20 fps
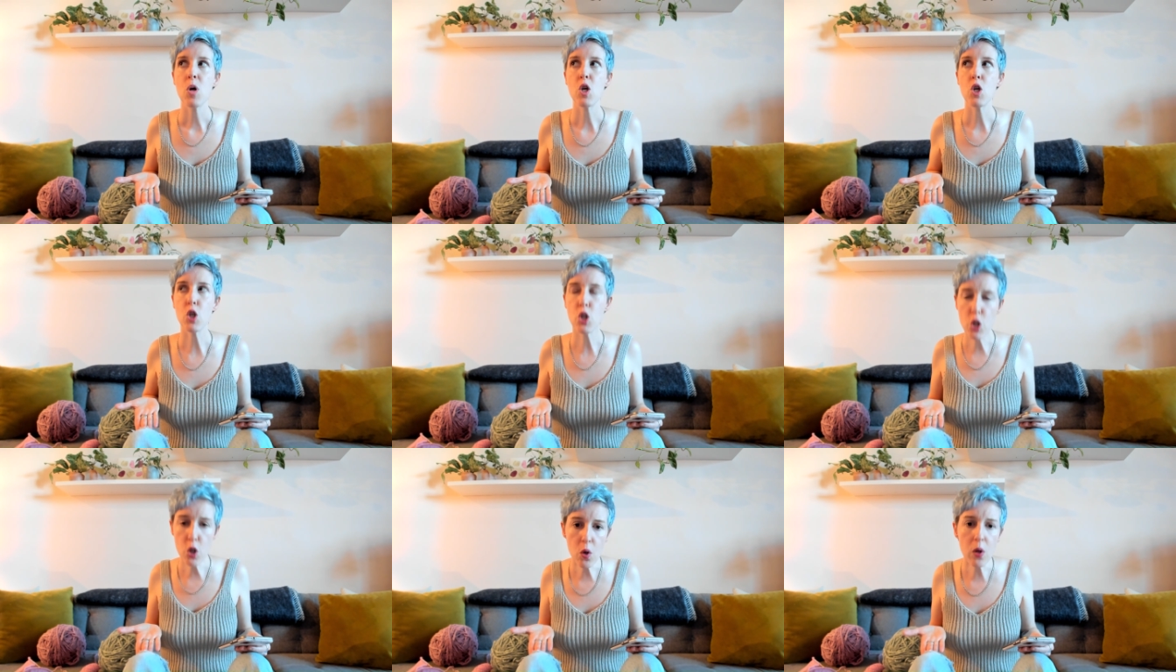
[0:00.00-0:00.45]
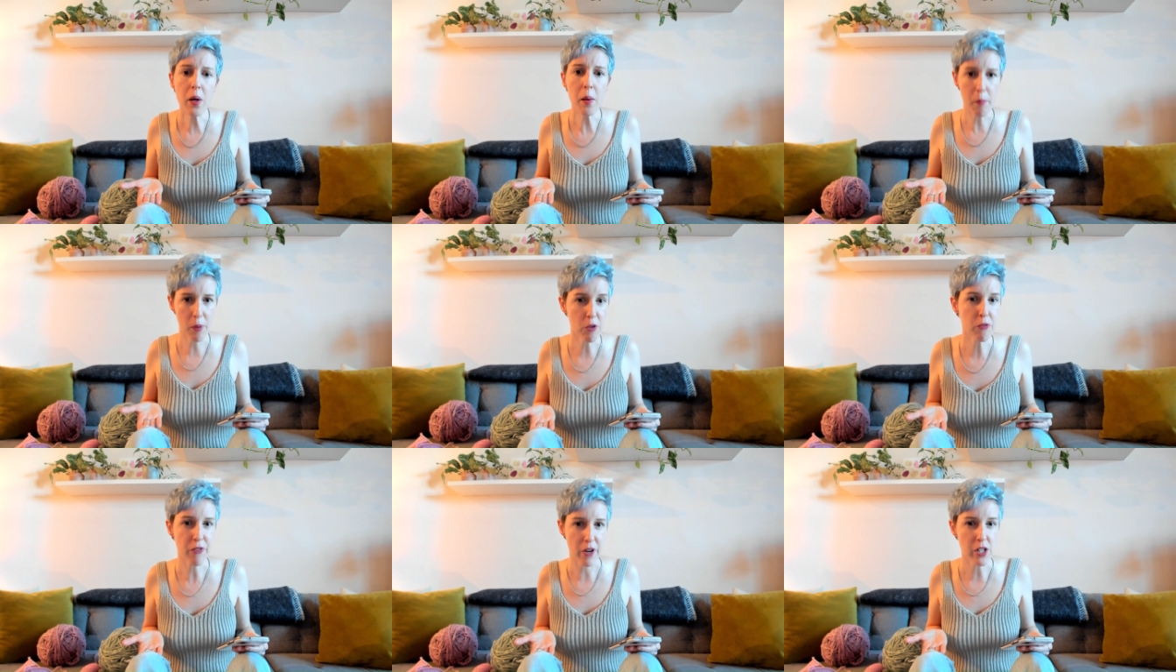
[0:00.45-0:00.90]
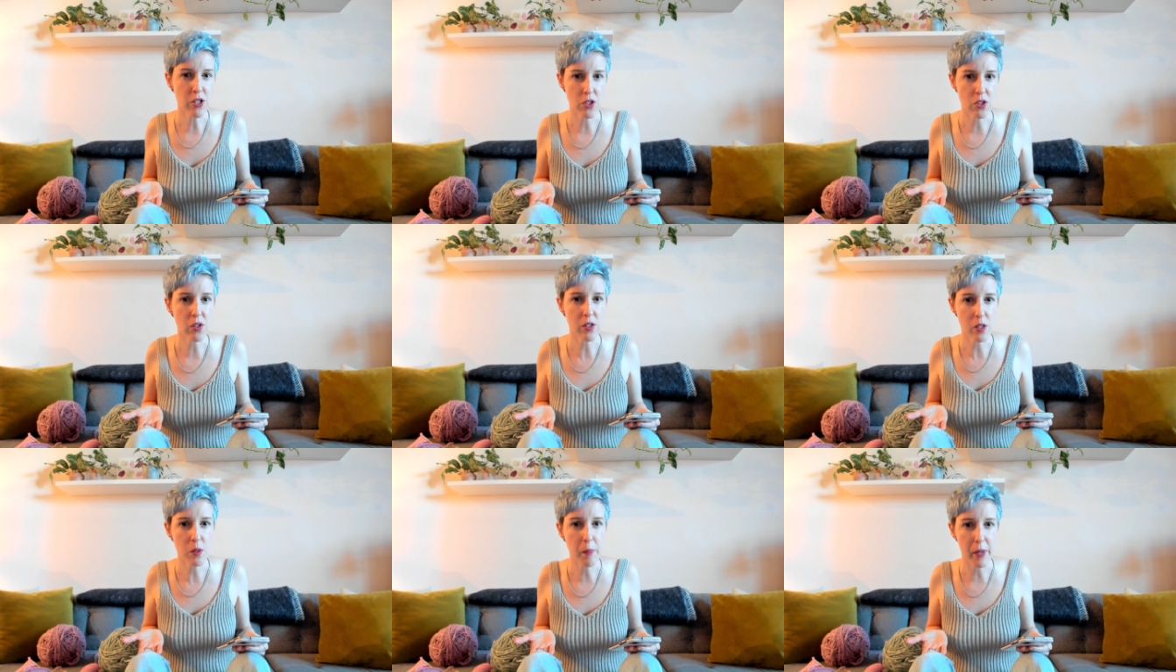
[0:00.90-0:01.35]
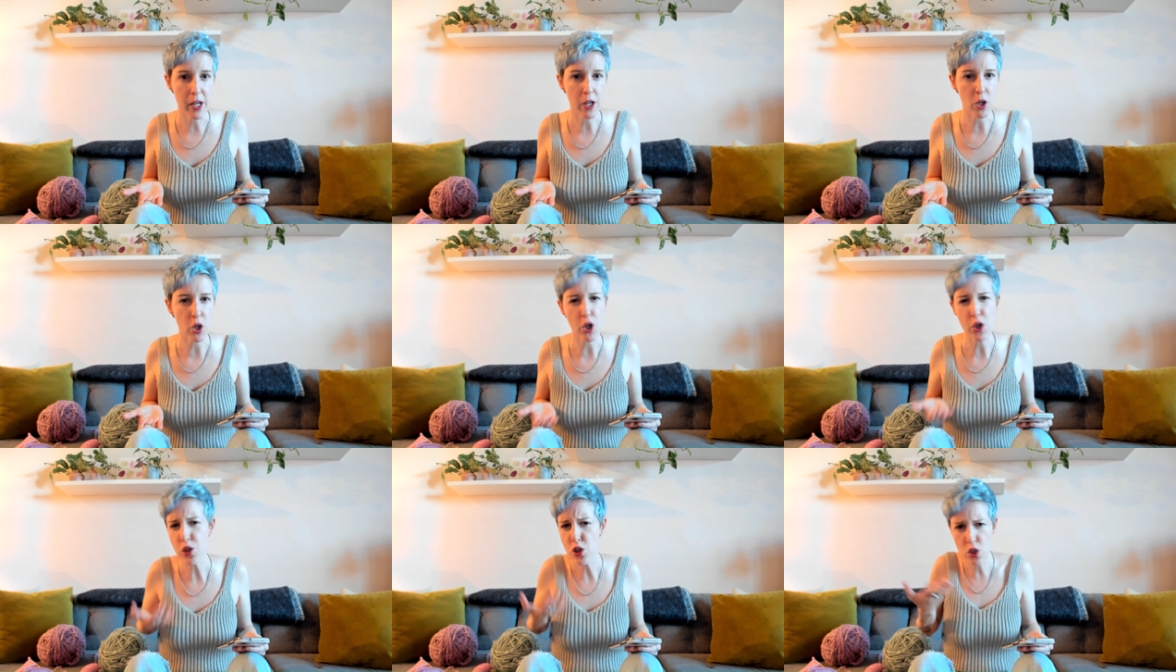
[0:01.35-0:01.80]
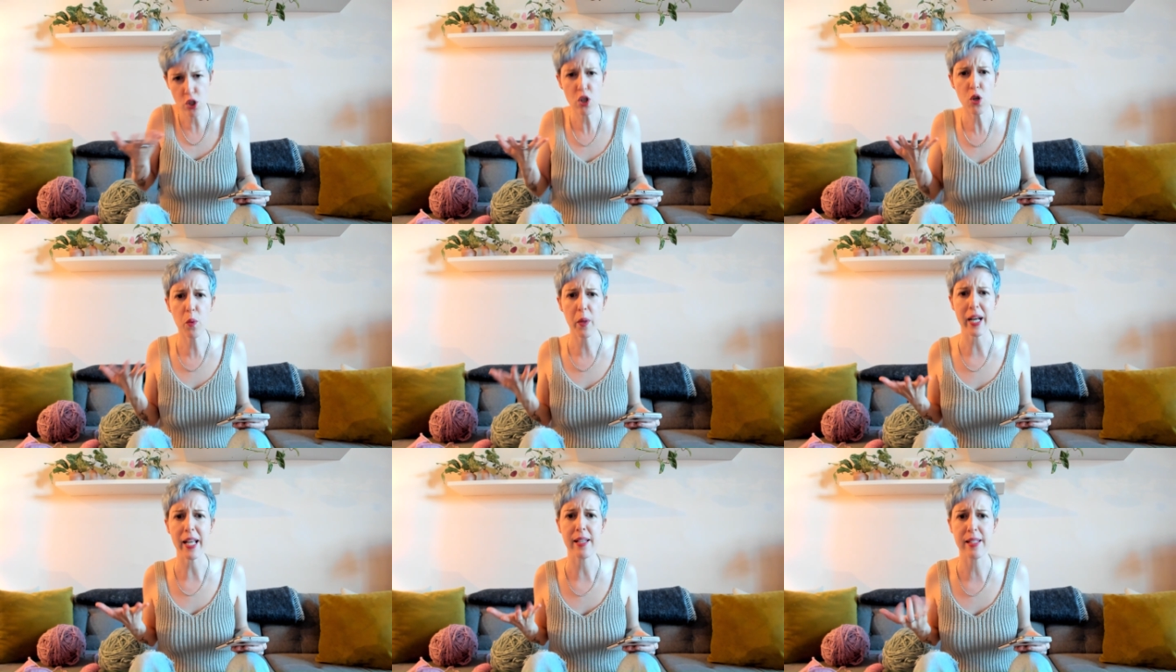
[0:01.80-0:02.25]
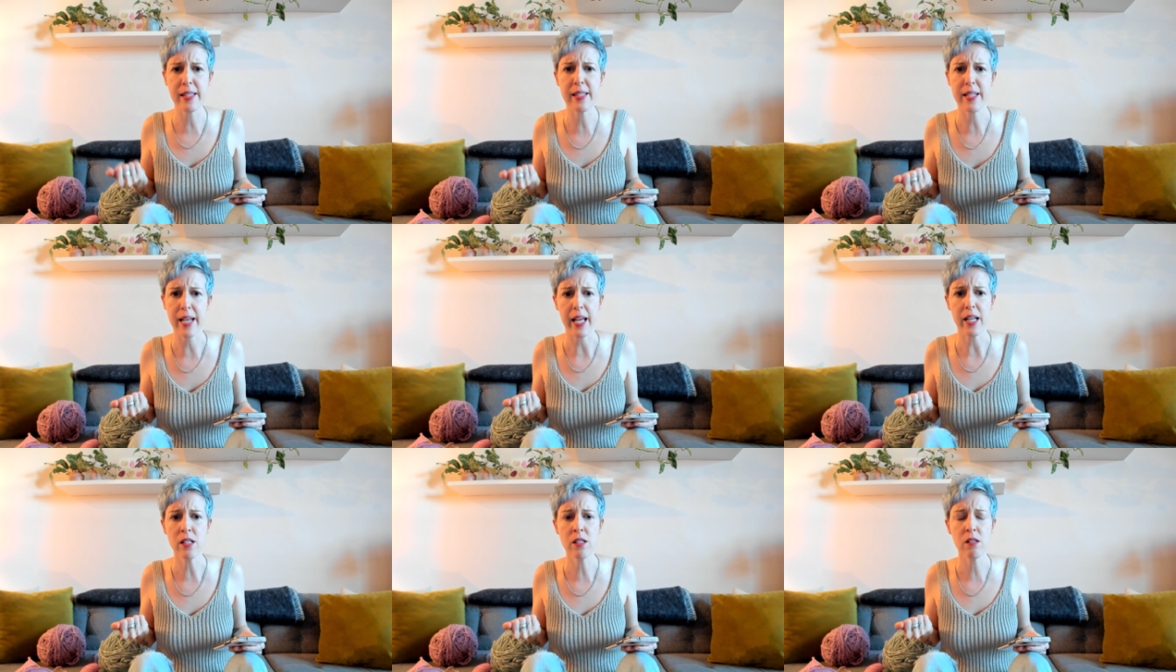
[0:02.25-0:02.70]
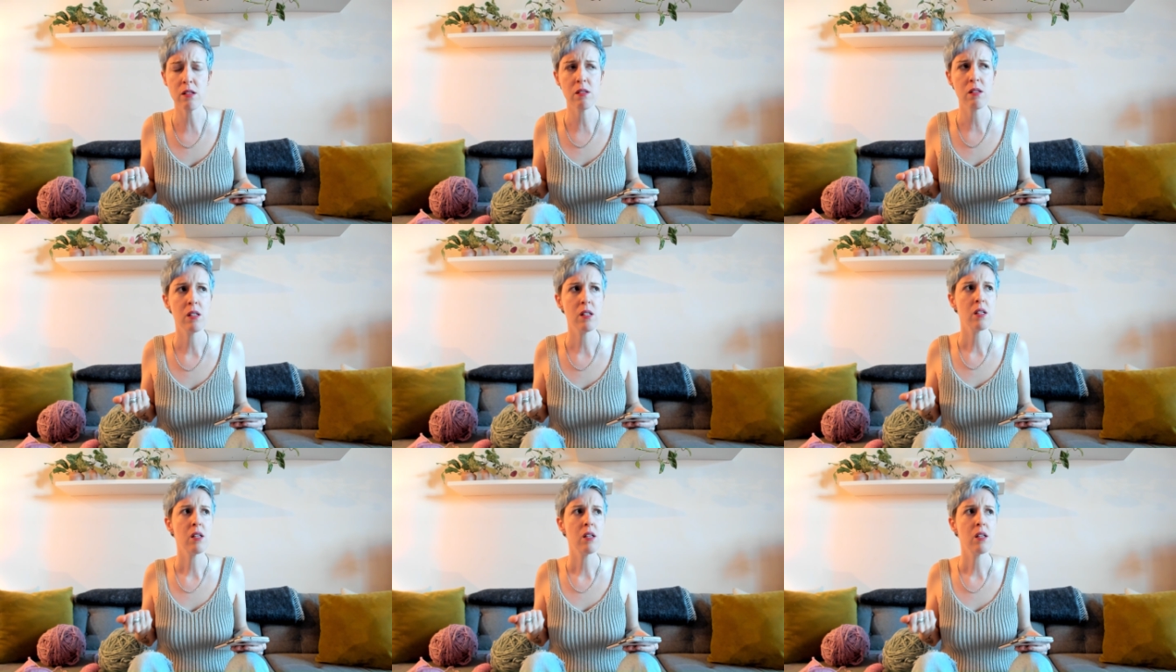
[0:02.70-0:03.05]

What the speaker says: you're a professional speaker to an extent.